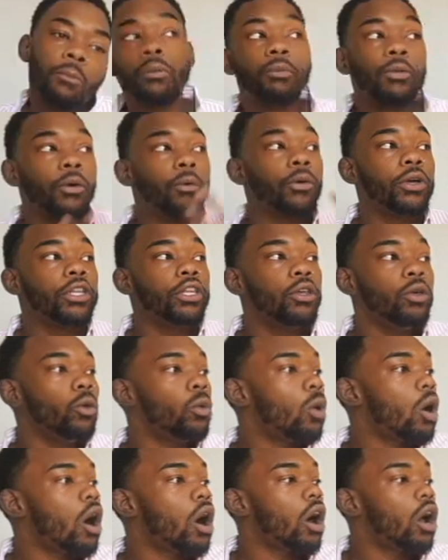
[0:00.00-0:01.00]
But when
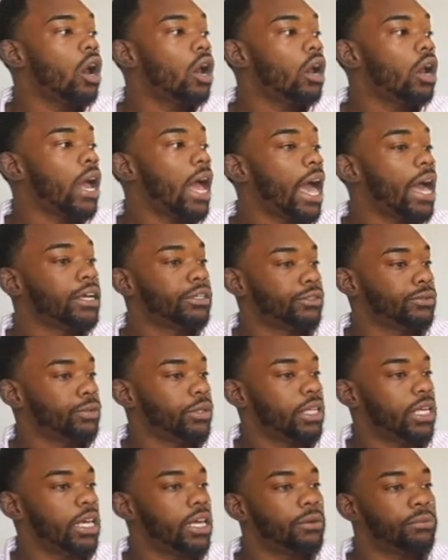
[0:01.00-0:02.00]
you are
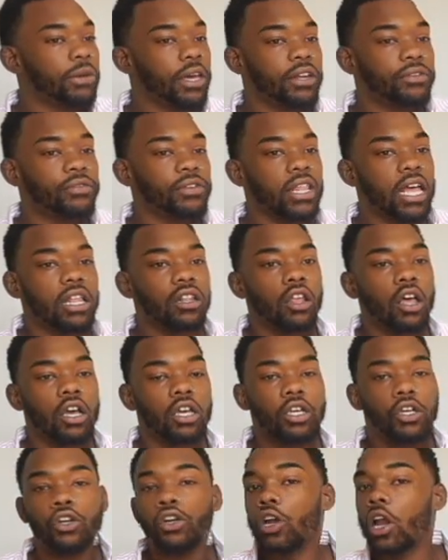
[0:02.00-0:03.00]
actually in bed for that
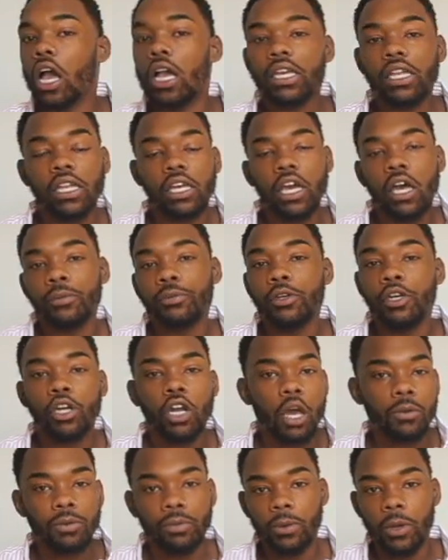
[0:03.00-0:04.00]
long, you're not getting up, you're
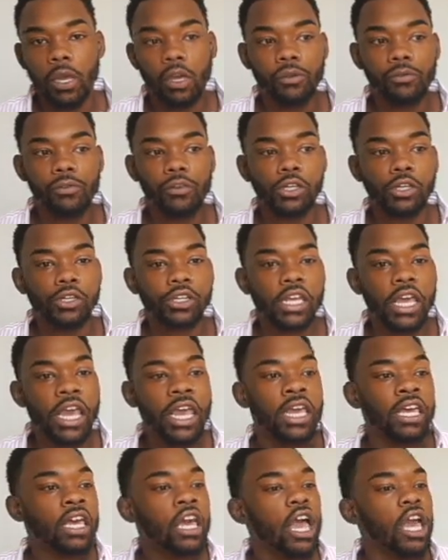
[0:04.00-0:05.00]
not preparing for your
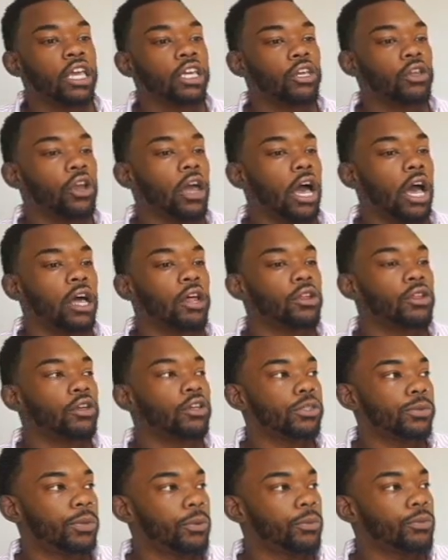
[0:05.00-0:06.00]
day, you know how
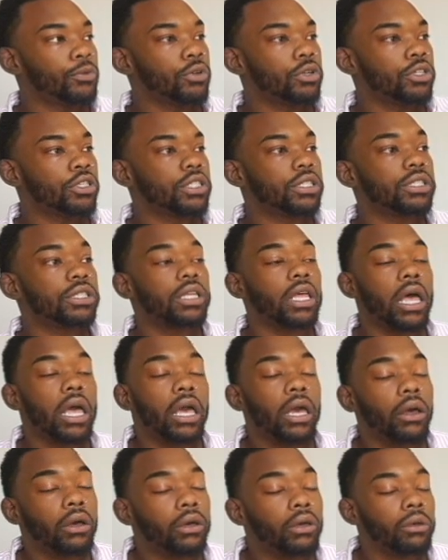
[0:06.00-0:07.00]
those people are just
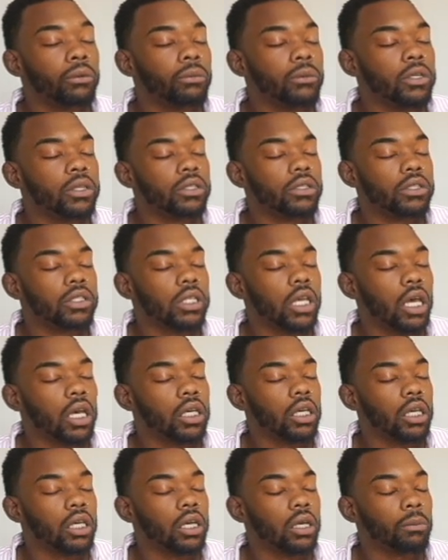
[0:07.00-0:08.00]
like, give me a
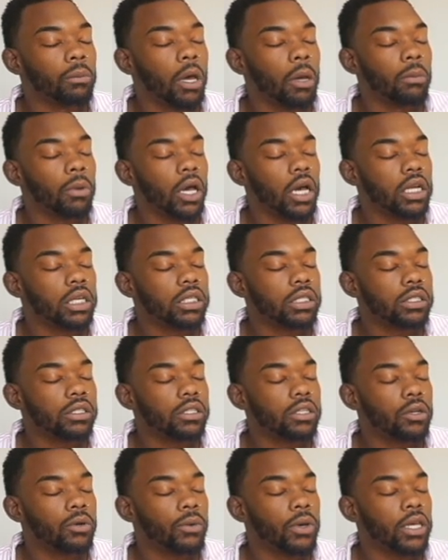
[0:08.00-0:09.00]
second, my body's
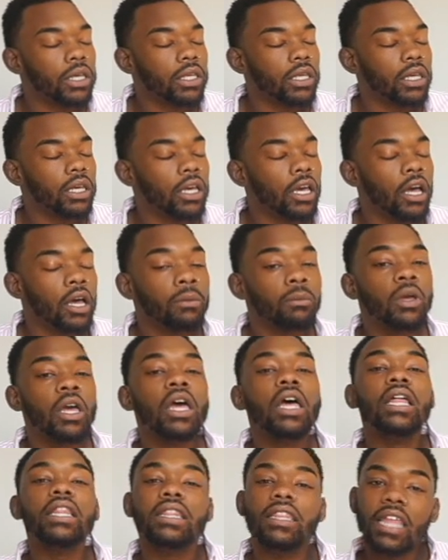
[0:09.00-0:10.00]
still waking up
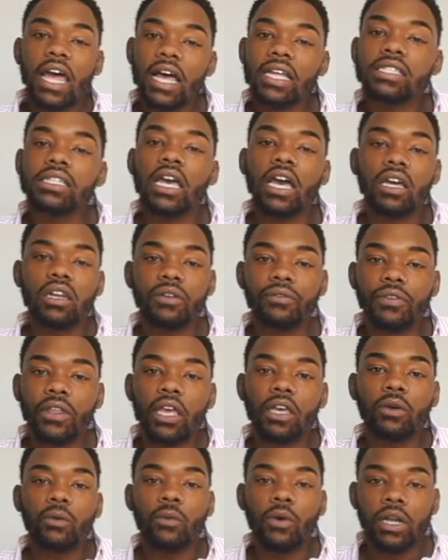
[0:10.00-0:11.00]
that's kind of
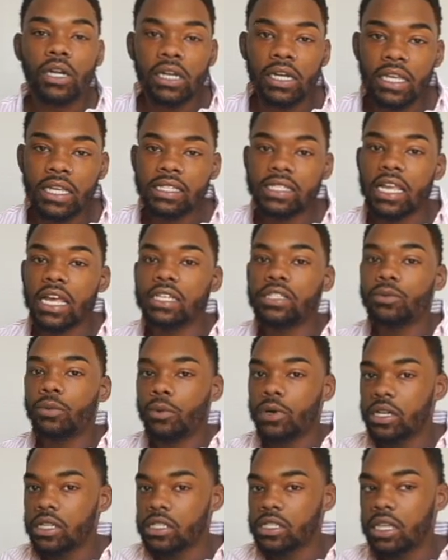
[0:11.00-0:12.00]
like what it is. That's
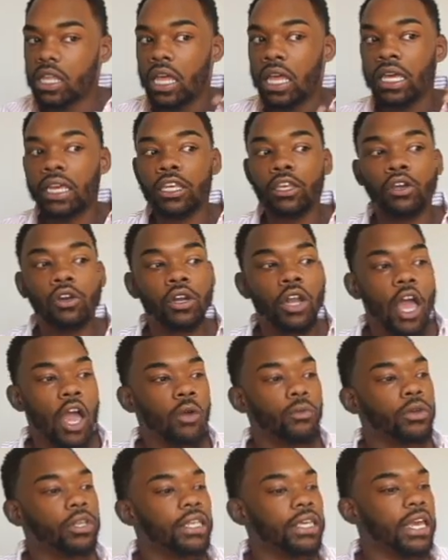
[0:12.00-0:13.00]
what it's like. You're
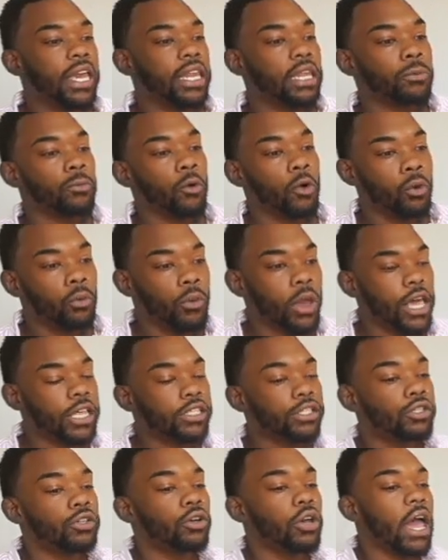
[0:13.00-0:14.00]
not really getting more
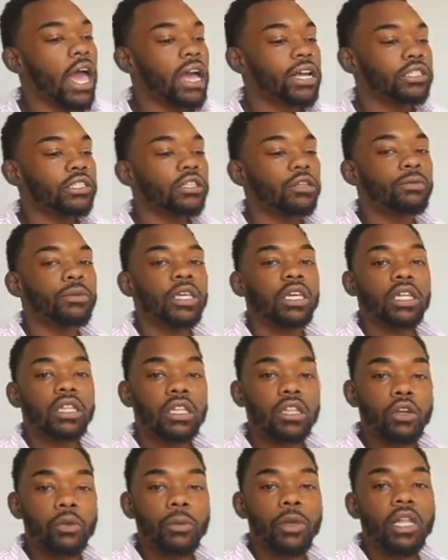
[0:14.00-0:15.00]
rest. You're actually being a
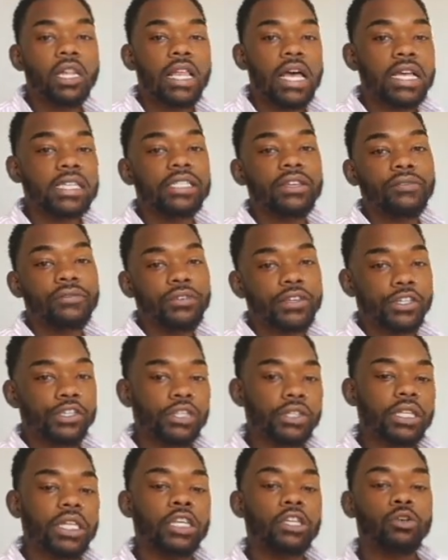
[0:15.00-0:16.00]
little bit less
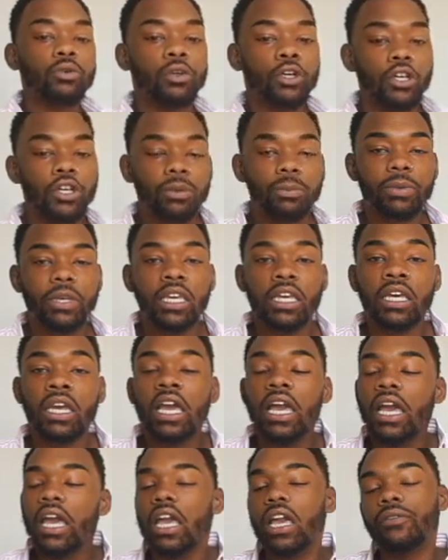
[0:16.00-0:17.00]
efficient than you could be
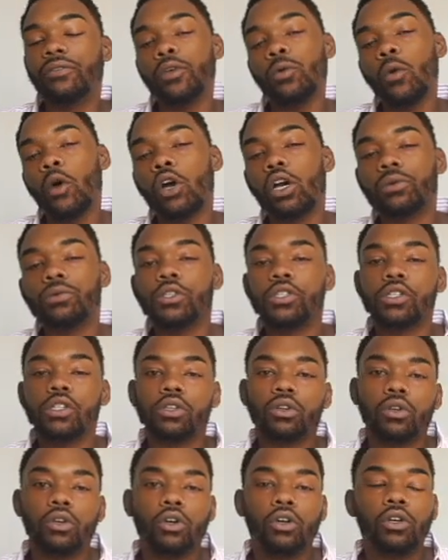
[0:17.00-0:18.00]
if you woke up just a
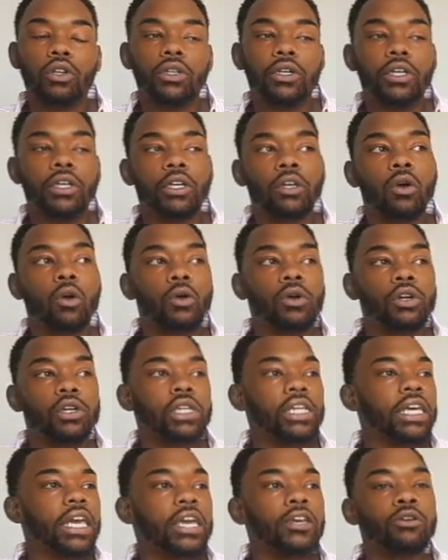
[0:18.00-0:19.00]
little earlier in order
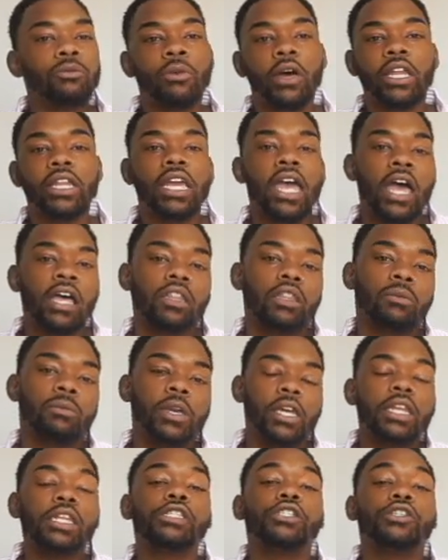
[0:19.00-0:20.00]
to get your body
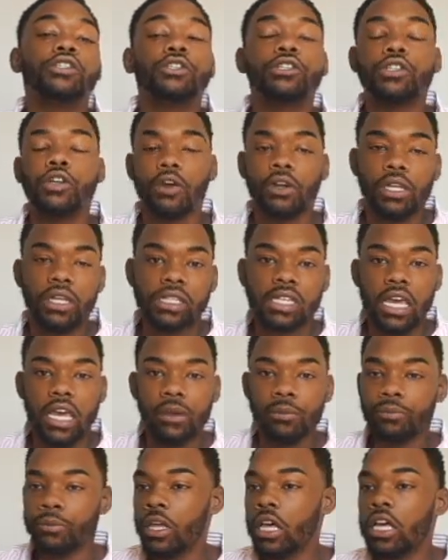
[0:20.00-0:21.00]
acclimated to your starting
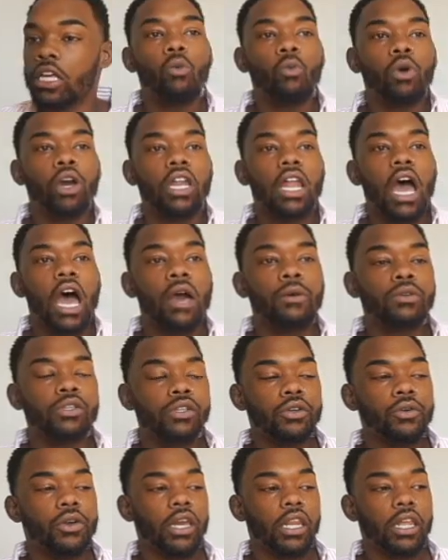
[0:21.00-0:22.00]
day when I was
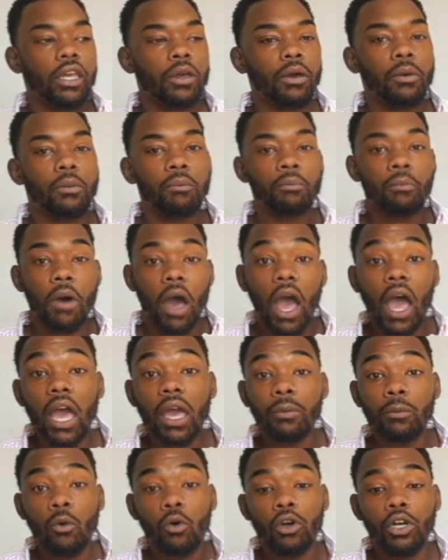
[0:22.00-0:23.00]
creating
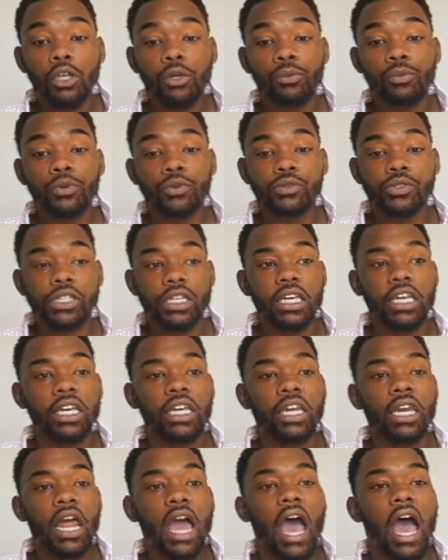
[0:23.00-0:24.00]
my morning
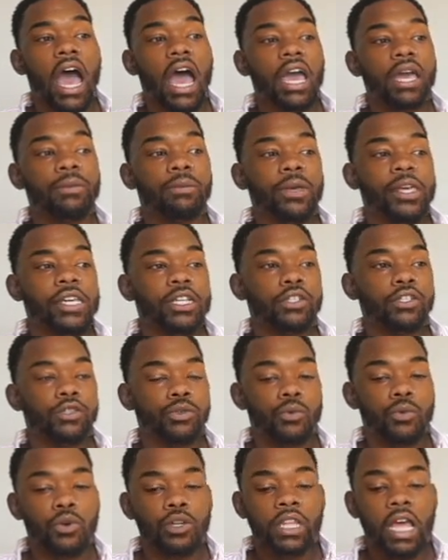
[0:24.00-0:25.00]
routine, I made
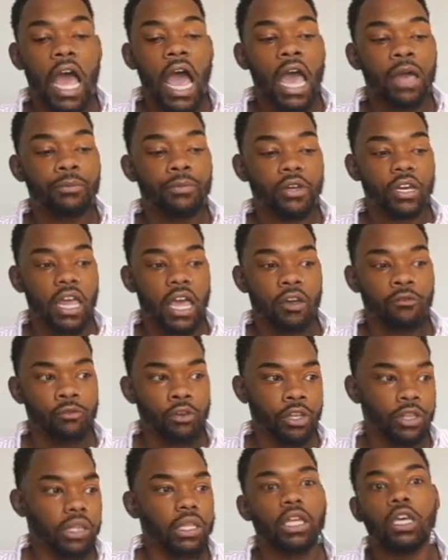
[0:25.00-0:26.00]
sure that I put
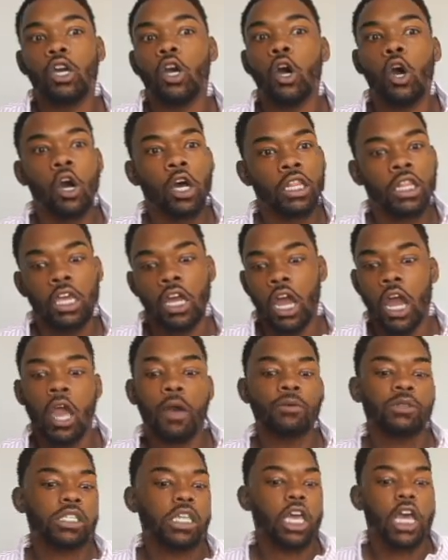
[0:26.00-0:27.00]
everything on there.
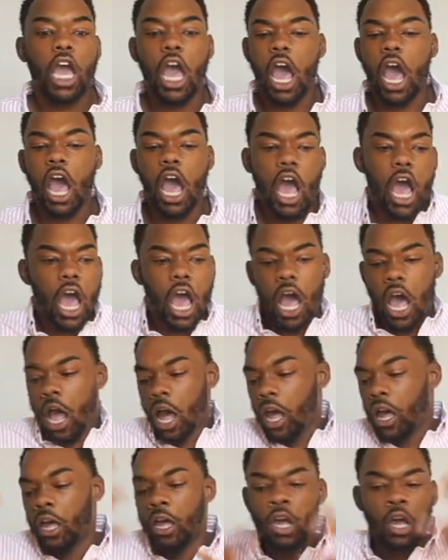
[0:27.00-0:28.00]
I was like,
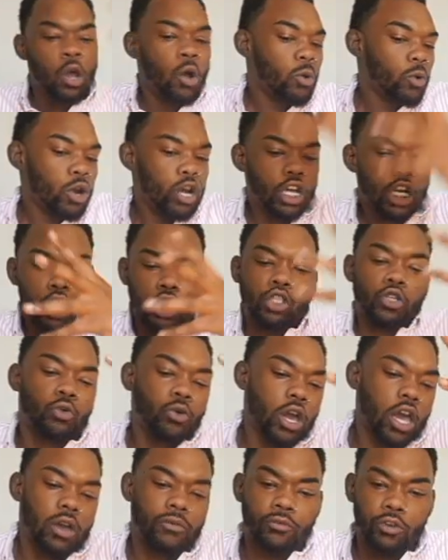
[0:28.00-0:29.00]
ah, we're gonna
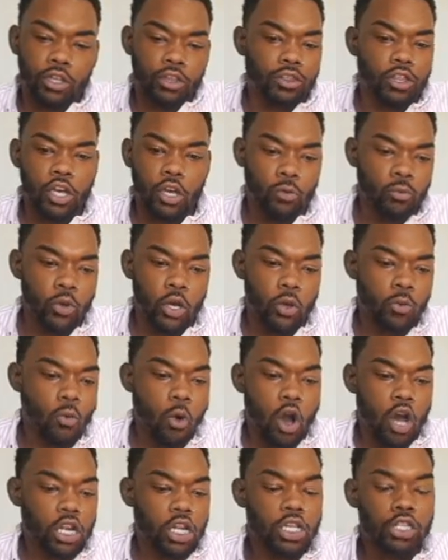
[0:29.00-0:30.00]
do everything we
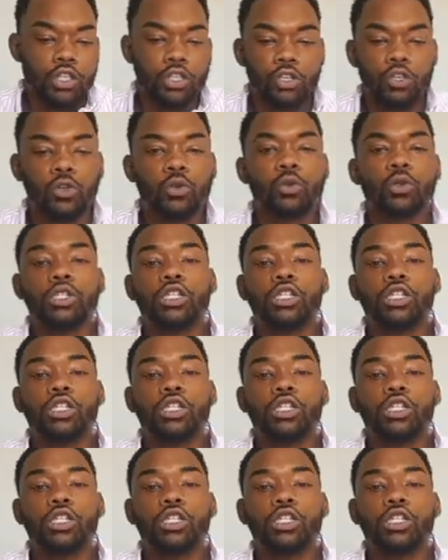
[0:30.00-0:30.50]
wanna do.